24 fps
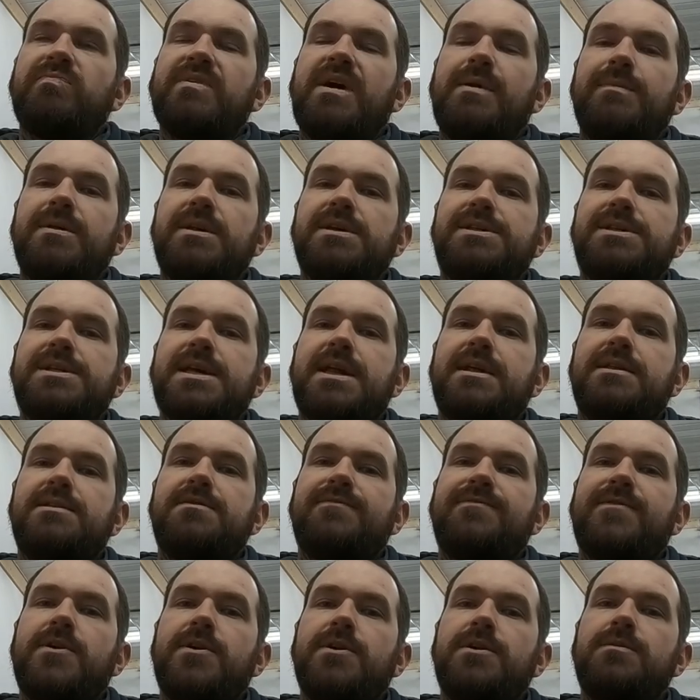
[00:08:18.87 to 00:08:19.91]
I'm gonna set it to
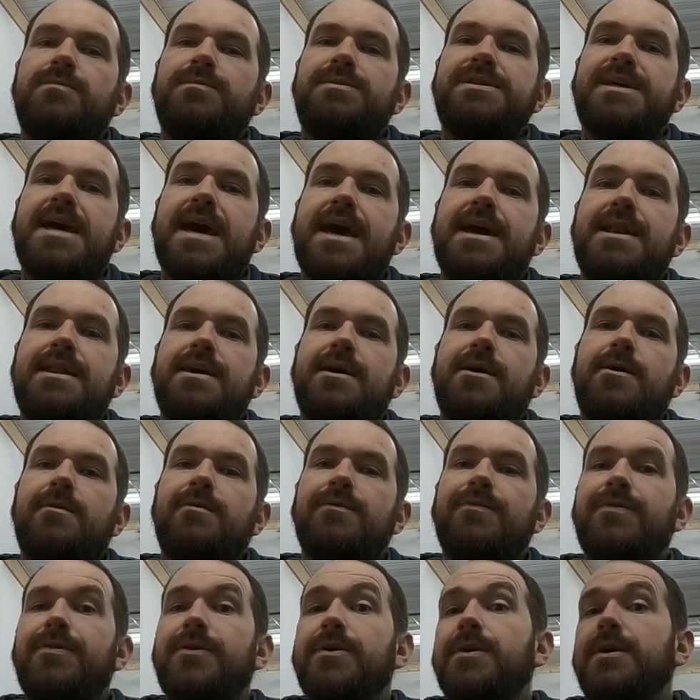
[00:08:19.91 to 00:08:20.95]
volume ten out
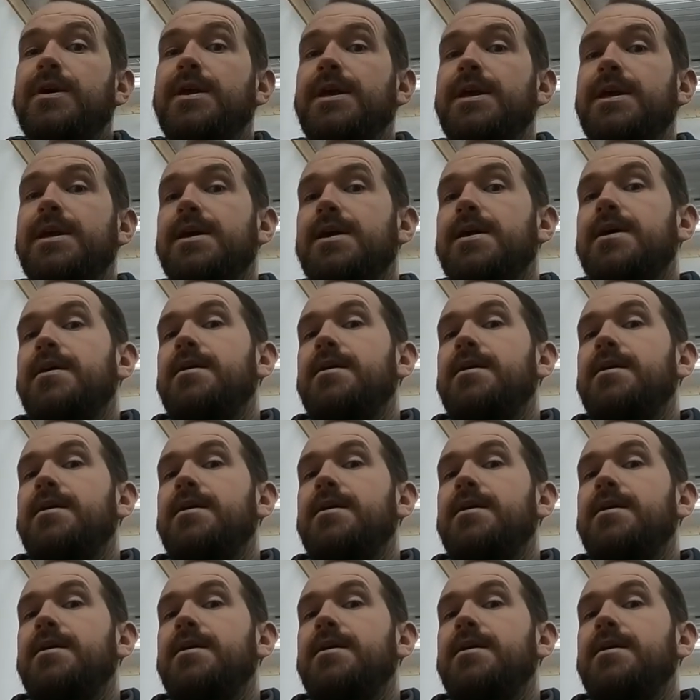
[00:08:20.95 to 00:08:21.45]
of thirty.